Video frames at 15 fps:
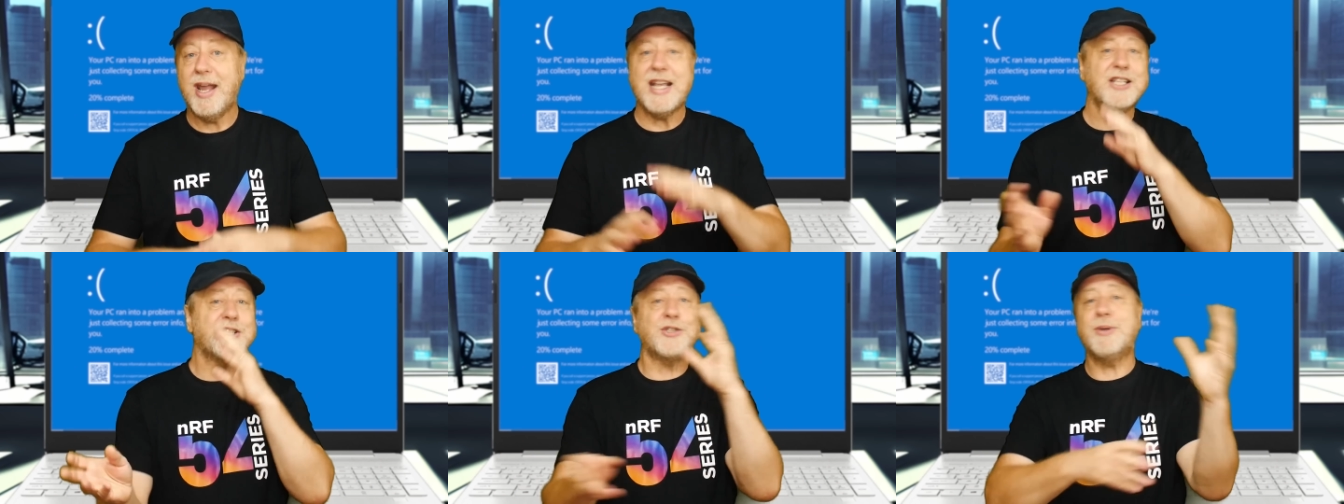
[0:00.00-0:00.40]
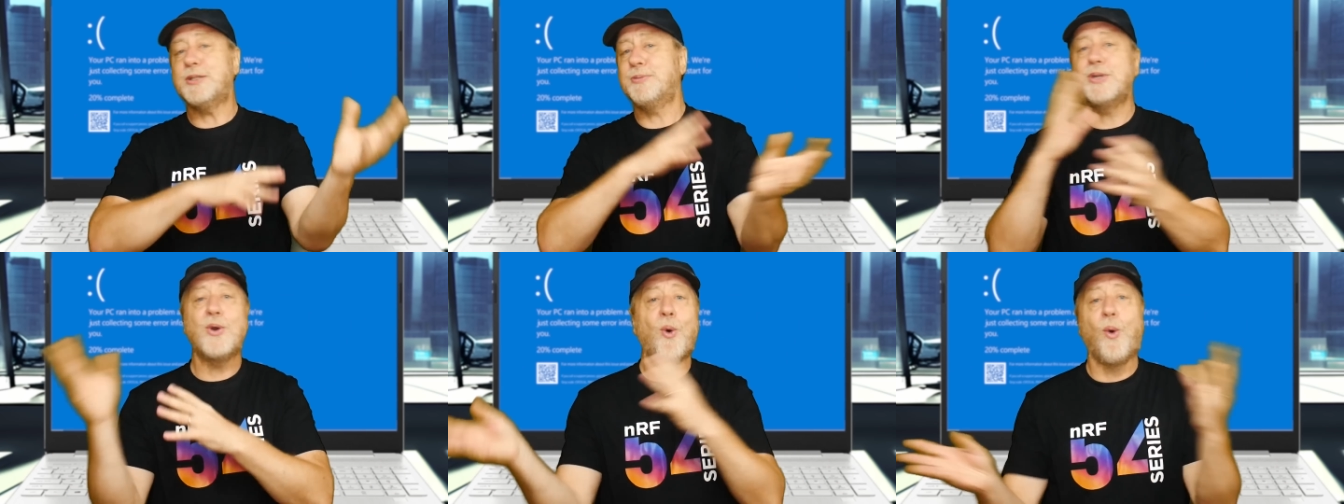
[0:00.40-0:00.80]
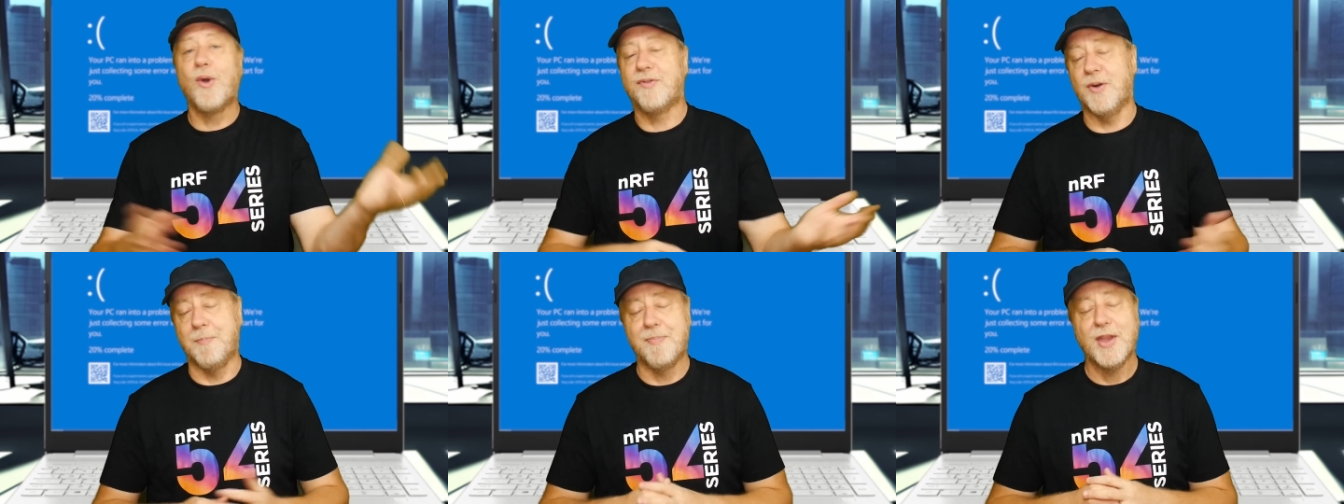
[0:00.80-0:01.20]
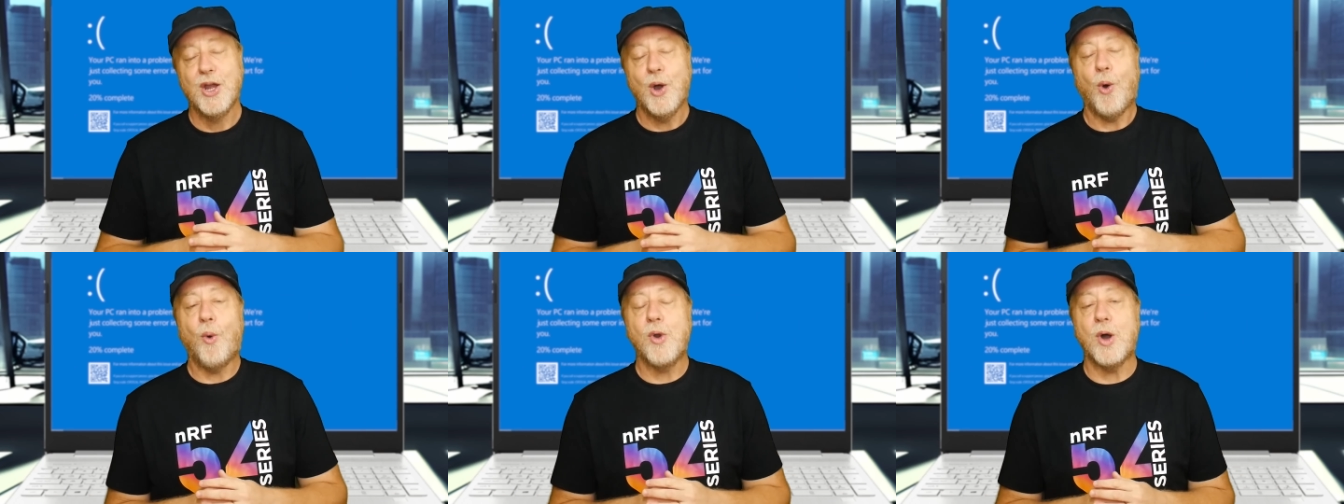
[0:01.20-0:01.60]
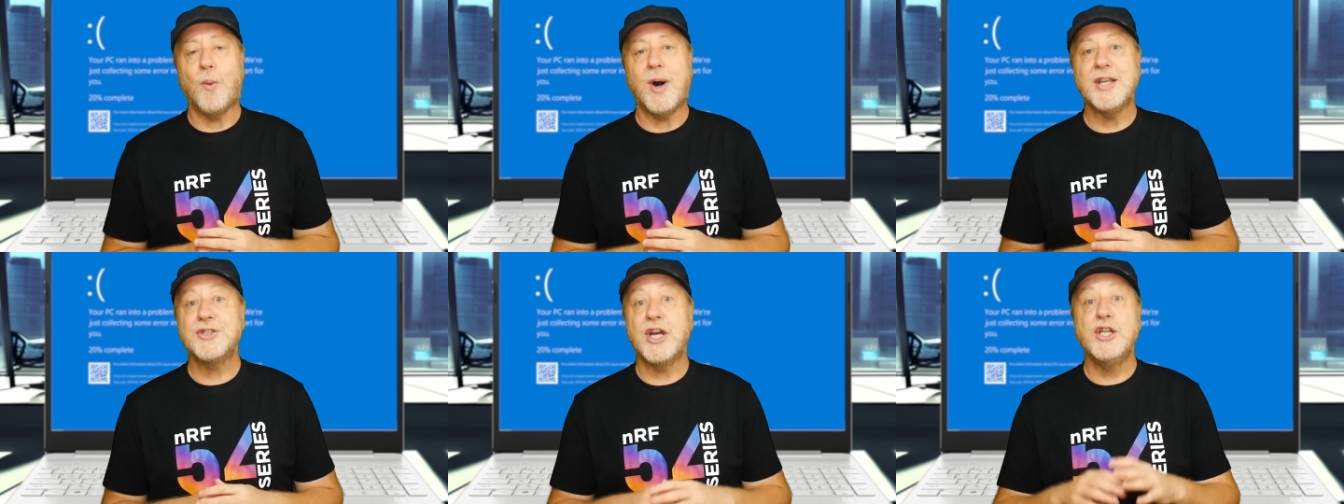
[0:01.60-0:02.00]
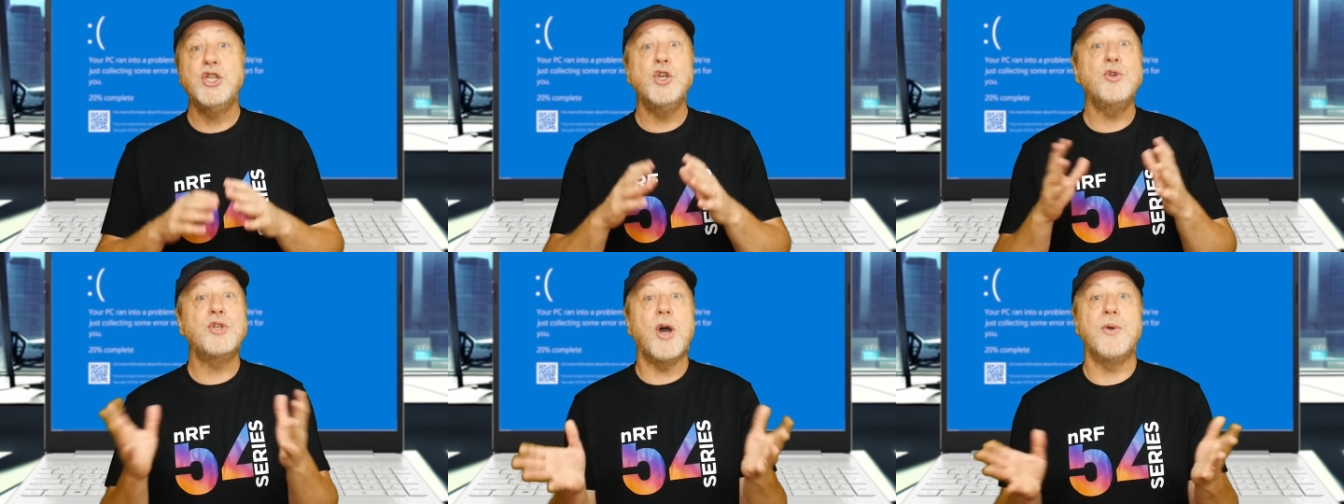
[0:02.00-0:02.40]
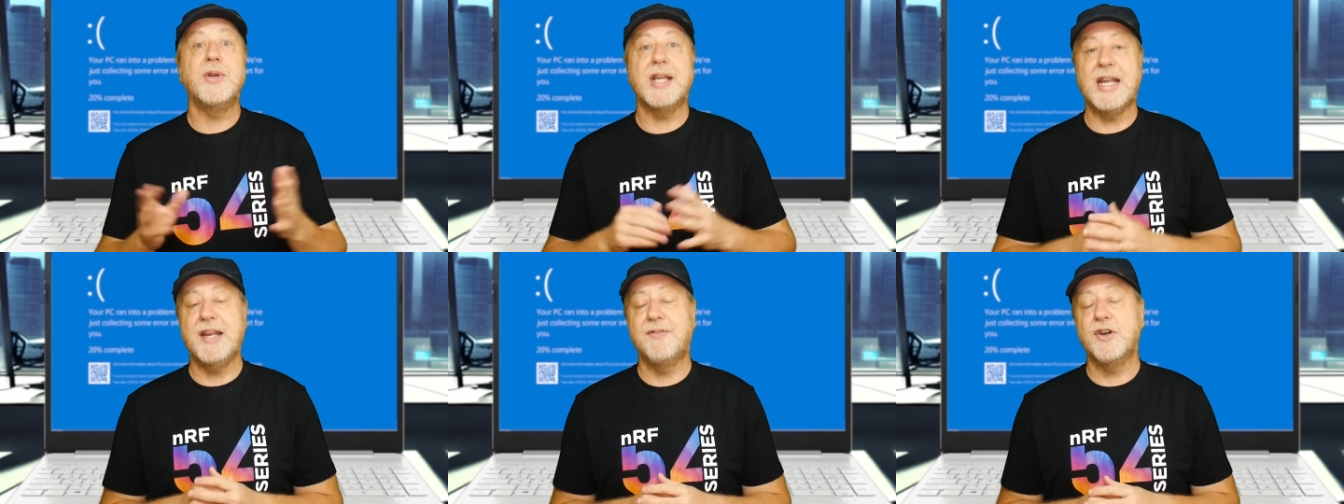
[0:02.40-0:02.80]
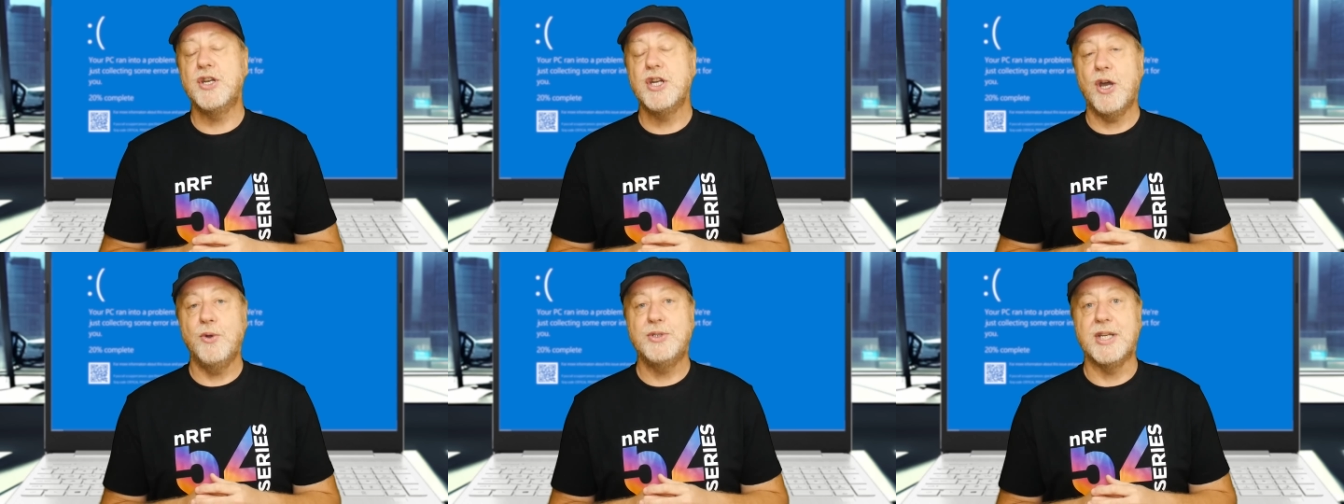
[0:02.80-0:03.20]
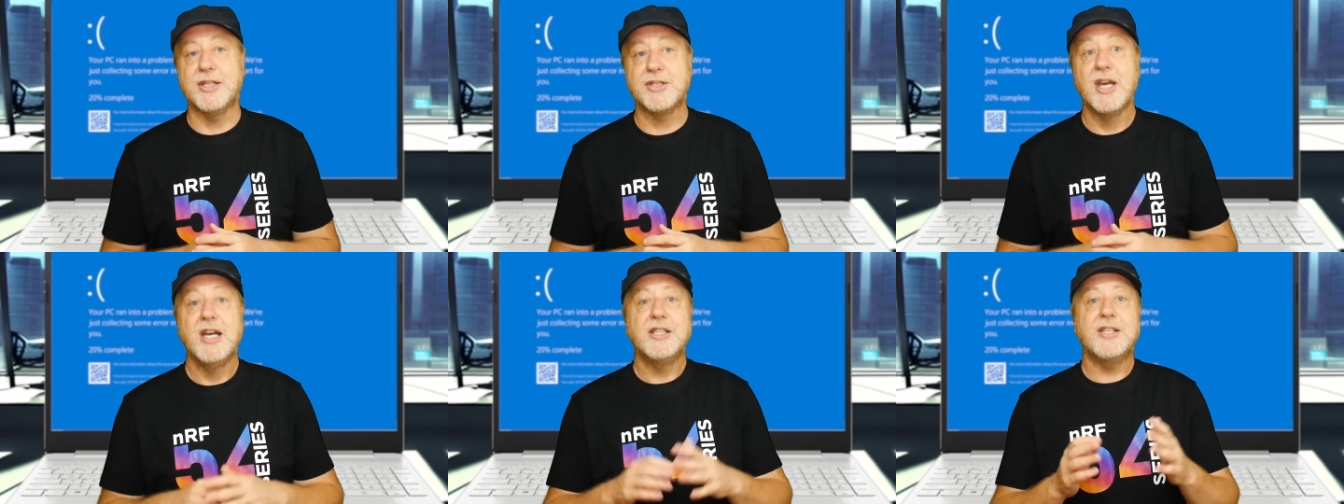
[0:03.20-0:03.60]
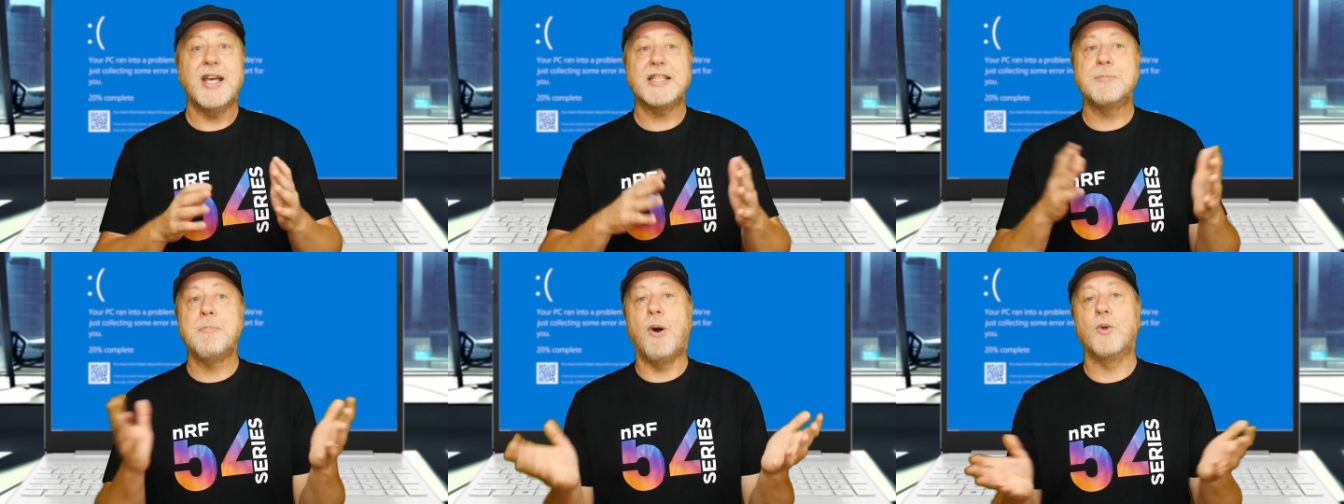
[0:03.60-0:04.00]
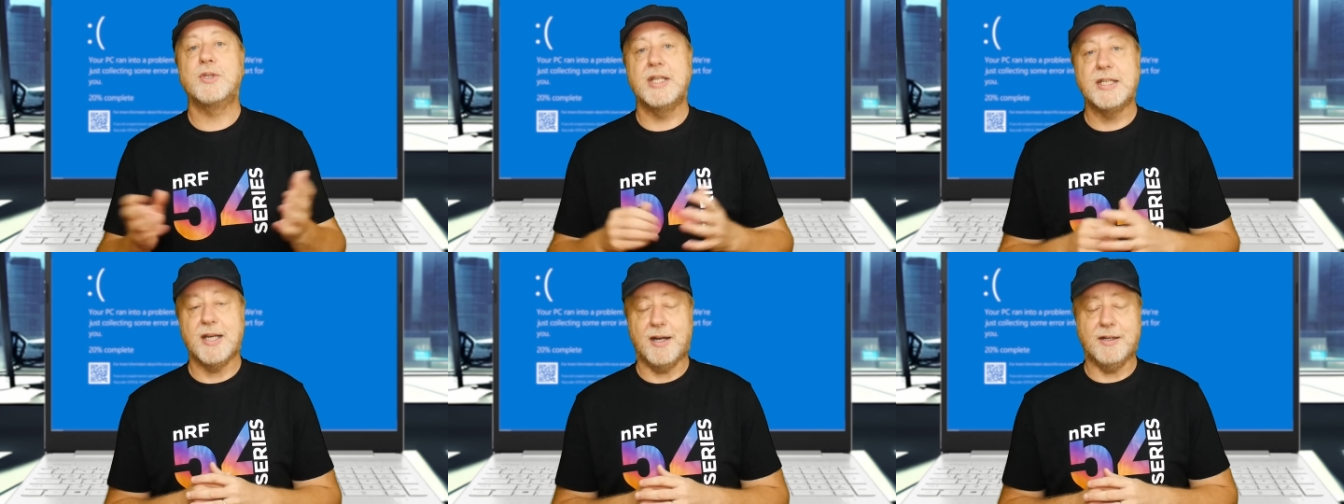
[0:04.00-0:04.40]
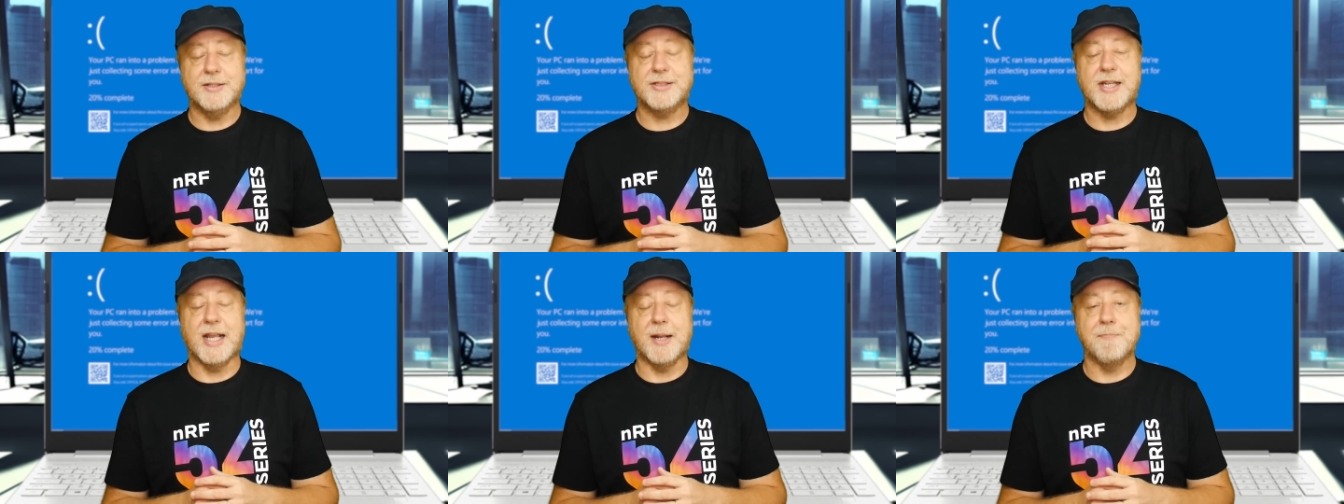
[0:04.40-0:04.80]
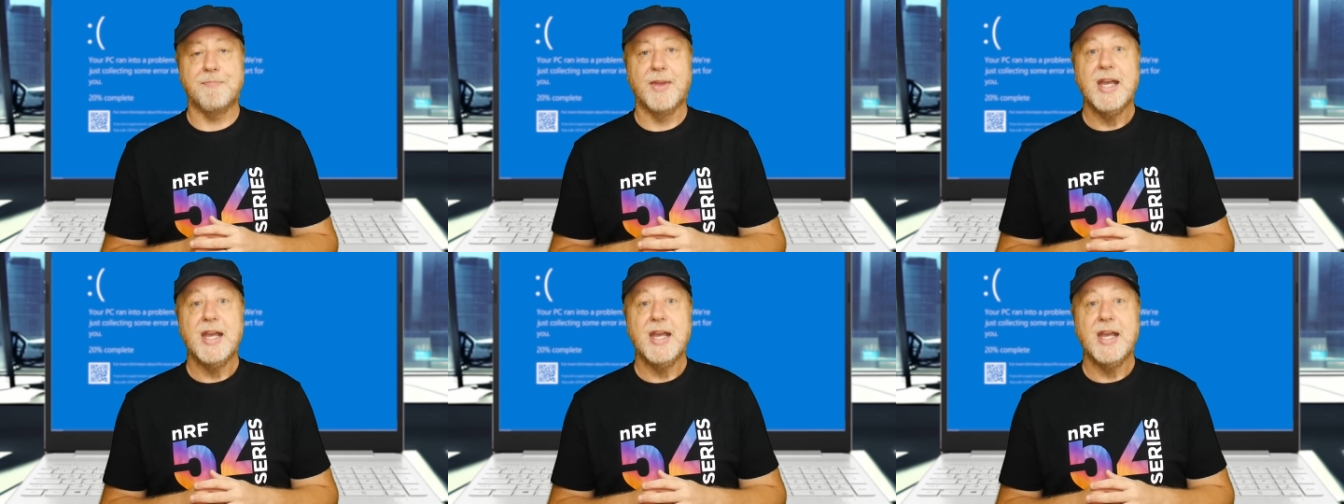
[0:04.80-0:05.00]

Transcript: It can switch between all of them all at once, and you don't even notice. So that's multitasking.